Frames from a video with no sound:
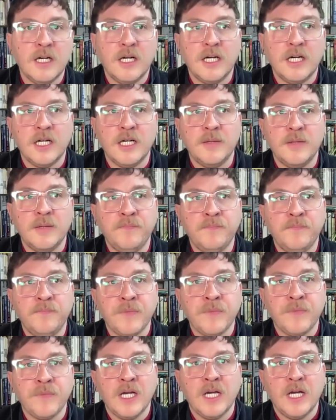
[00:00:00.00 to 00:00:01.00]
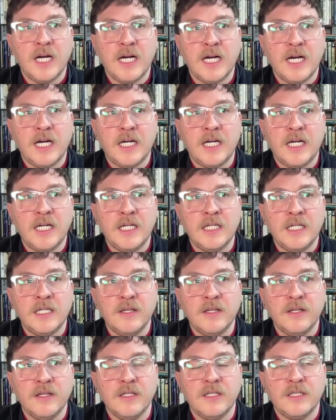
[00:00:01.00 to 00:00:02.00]
Um, uh,
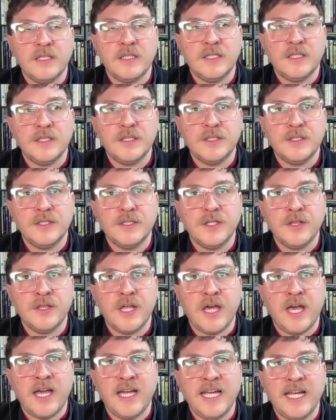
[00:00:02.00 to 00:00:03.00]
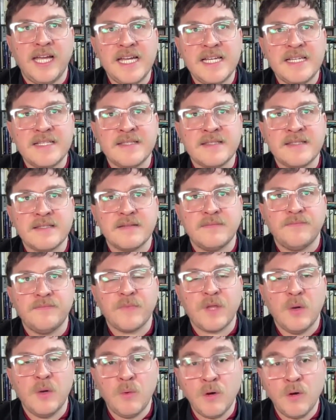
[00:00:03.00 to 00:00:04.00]
that is
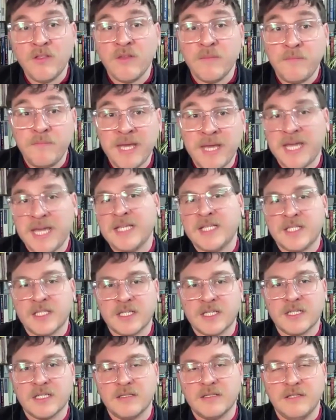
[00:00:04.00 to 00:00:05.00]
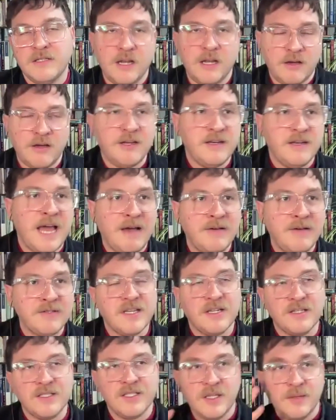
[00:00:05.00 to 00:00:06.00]
one of the biggest, you know, now
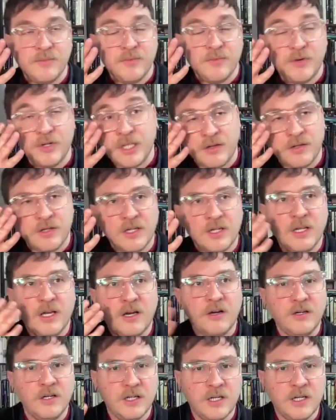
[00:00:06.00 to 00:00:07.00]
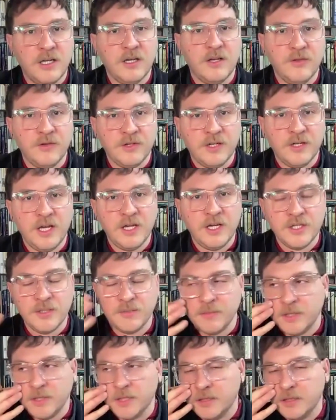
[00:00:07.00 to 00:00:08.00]
starting a project on the on, on the
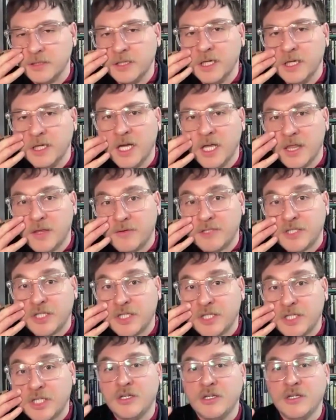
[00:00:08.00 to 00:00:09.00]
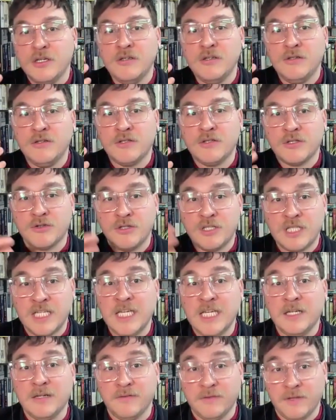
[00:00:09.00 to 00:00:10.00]
clergyman, there is a huge
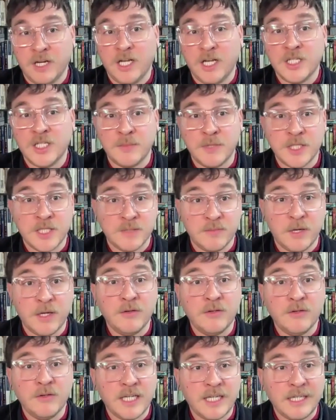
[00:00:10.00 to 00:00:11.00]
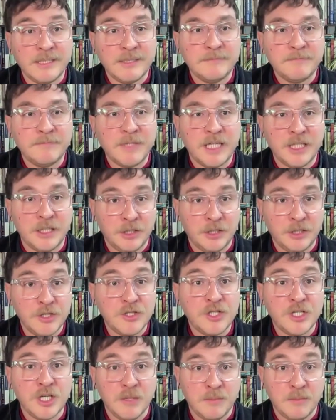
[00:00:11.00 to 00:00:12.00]
critique of clergymen smoking and
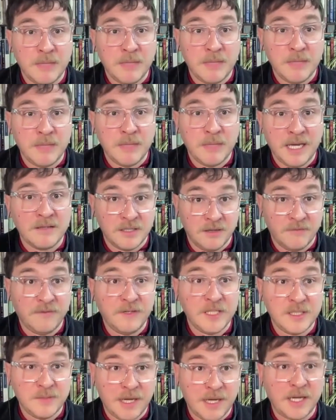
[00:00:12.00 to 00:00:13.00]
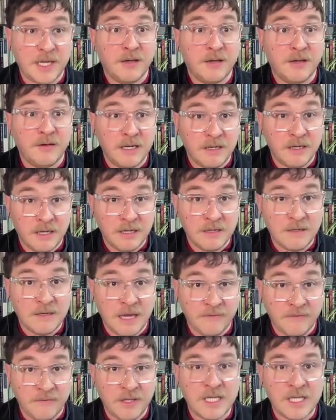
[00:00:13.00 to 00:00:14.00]
consuming and snuffing tobacco and,
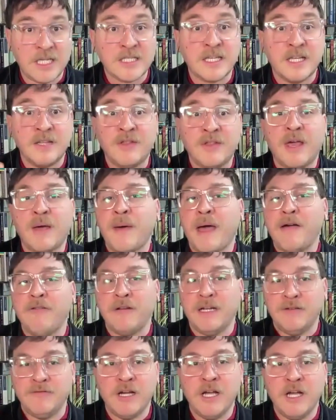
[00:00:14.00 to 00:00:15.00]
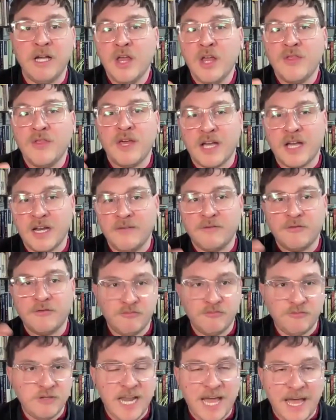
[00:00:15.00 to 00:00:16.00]
and having this, and they're apparently they're kind of
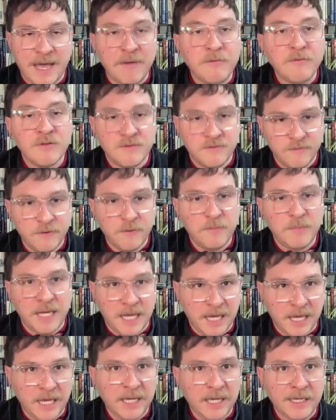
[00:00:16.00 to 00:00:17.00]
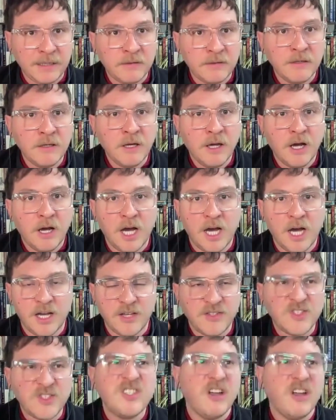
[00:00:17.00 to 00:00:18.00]
renowned for being uh,
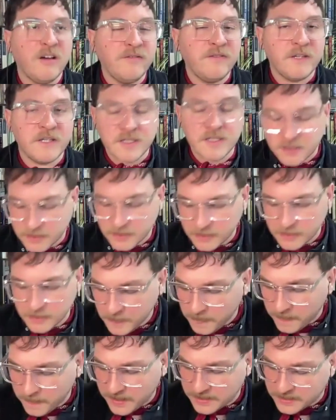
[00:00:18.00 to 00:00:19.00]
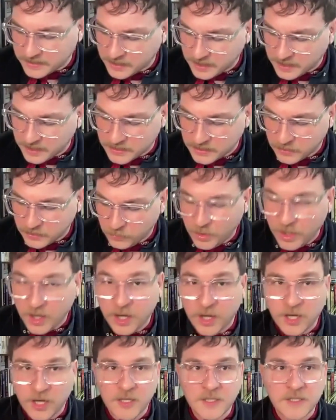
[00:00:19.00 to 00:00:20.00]
snuffers, is is the
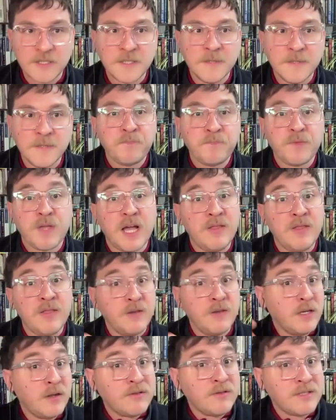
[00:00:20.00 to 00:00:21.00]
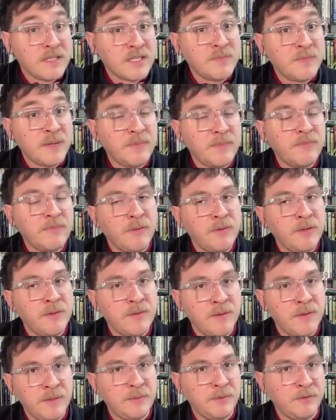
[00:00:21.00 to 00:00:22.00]
word, and you know, there's this big problem
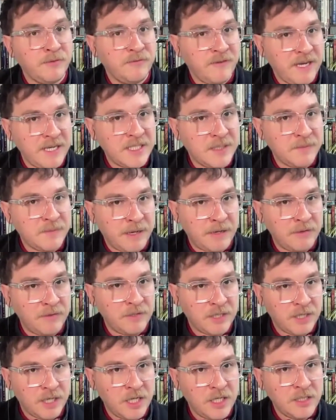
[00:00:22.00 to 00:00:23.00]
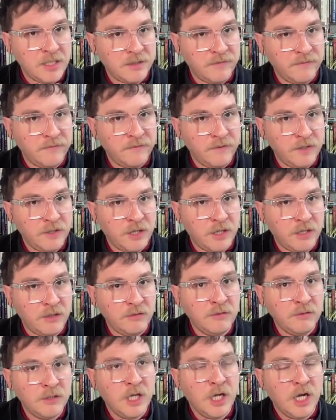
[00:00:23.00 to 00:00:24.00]
that people face about the kind of you know
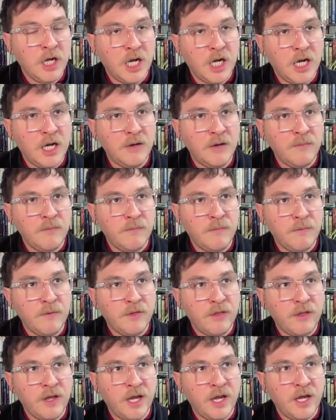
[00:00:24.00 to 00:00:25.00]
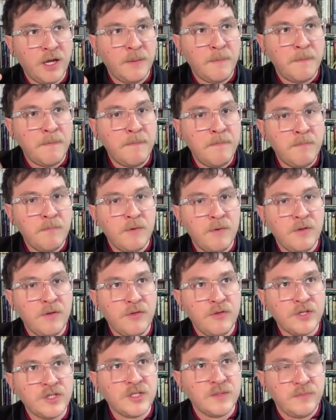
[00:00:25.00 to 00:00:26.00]
uh, the
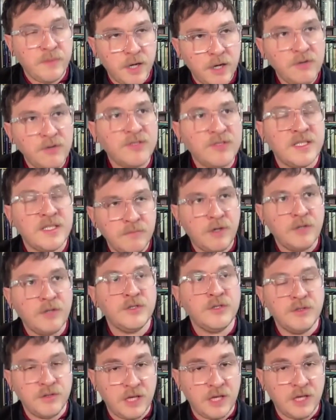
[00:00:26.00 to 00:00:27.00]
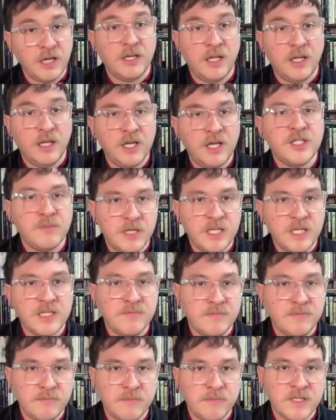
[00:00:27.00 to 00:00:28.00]
the supposed model that a clergyman is
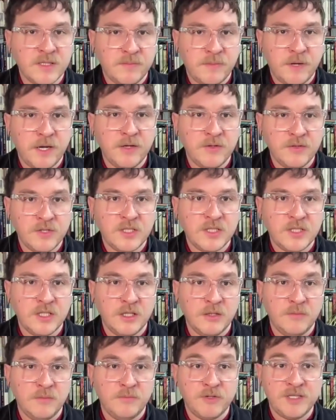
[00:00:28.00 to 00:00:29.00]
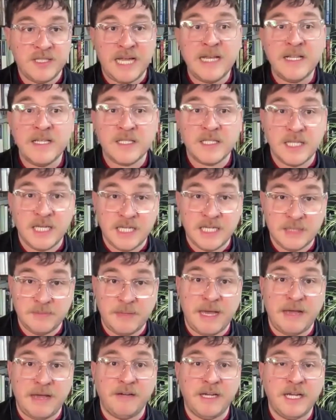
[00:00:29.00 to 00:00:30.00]
supposed to present to his
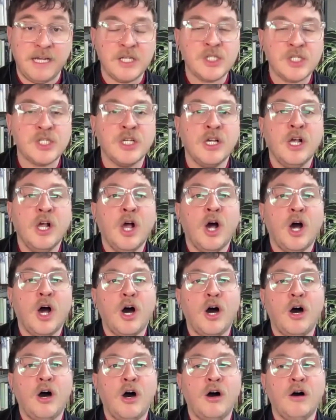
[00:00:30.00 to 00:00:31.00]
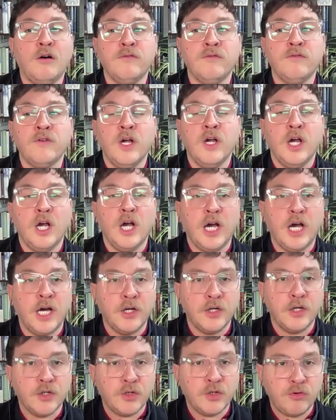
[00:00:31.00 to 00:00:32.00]
parish of uh,
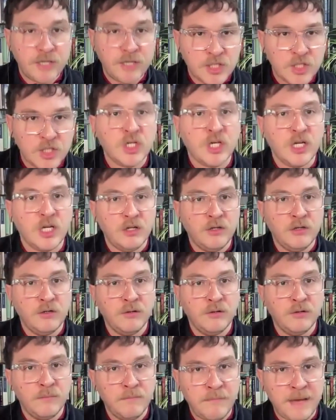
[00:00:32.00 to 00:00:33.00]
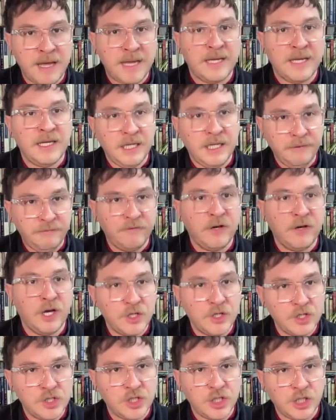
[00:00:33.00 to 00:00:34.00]
Christian manly
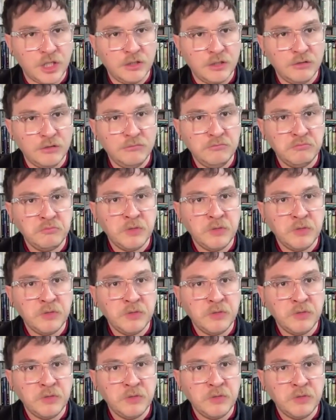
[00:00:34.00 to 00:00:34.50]
virtue,